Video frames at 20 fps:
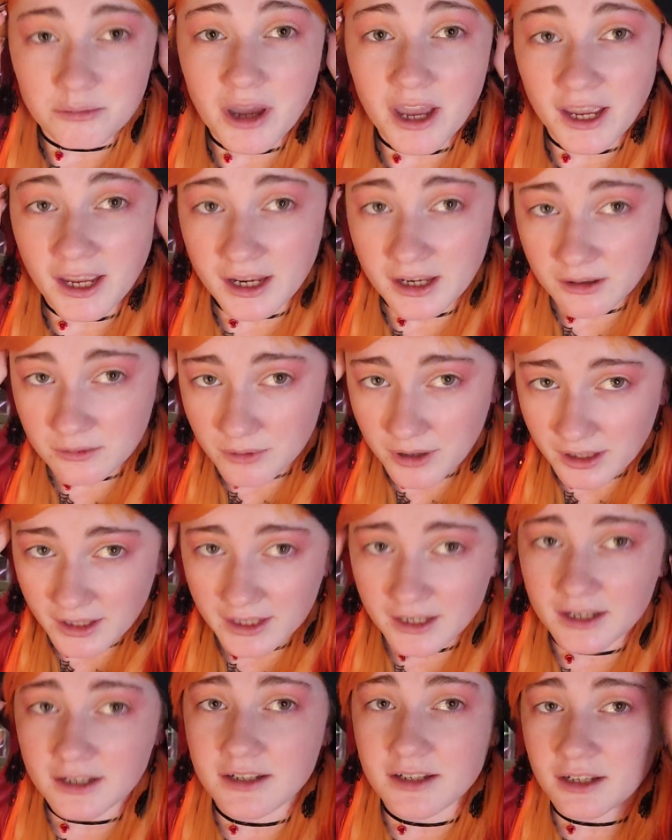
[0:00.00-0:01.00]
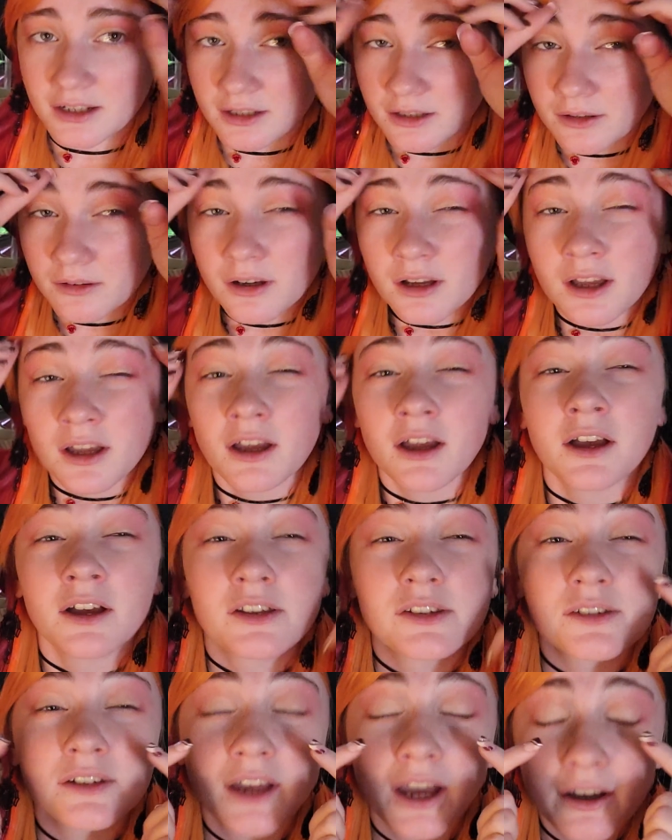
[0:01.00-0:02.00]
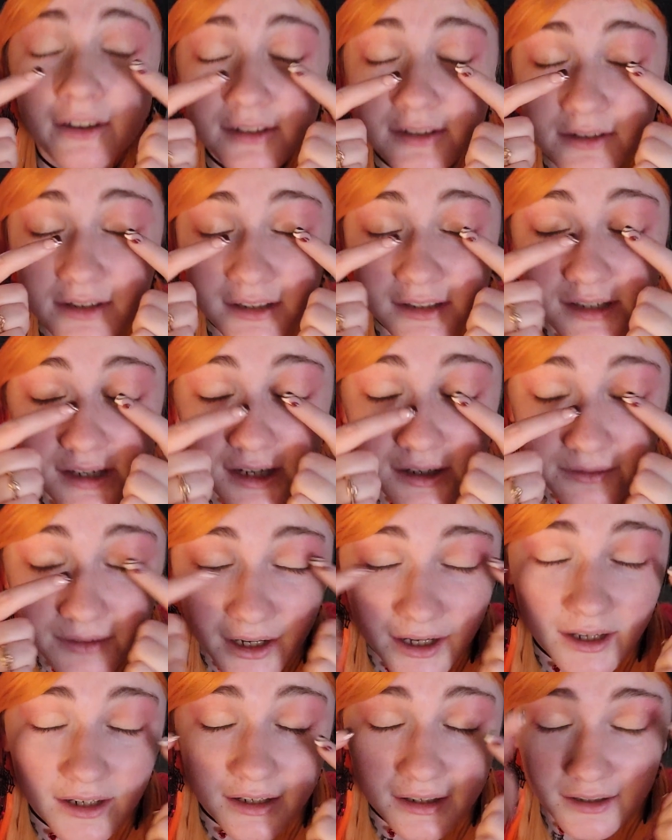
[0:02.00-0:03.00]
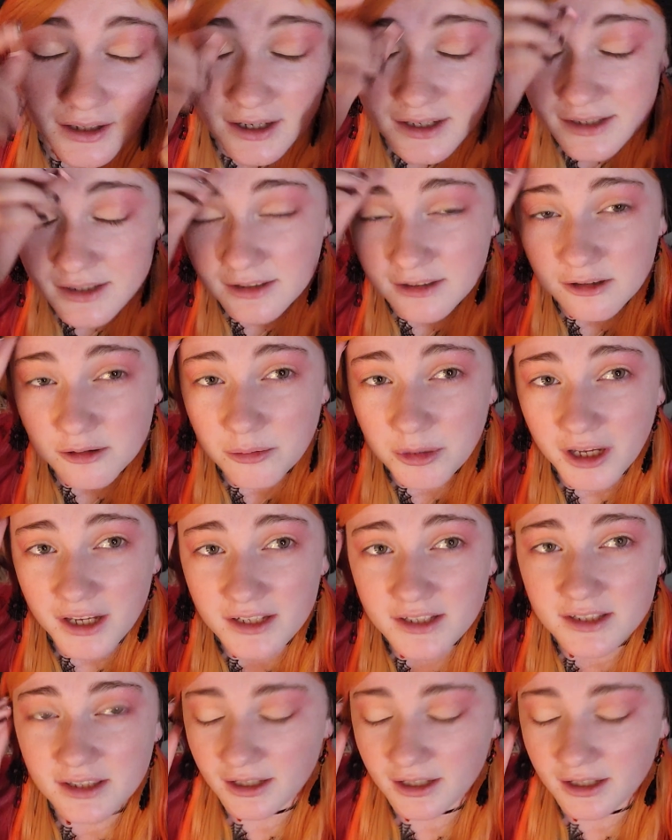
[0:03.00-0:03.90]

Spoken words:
pain while I continue. So now, as you can see, I've got a nice little base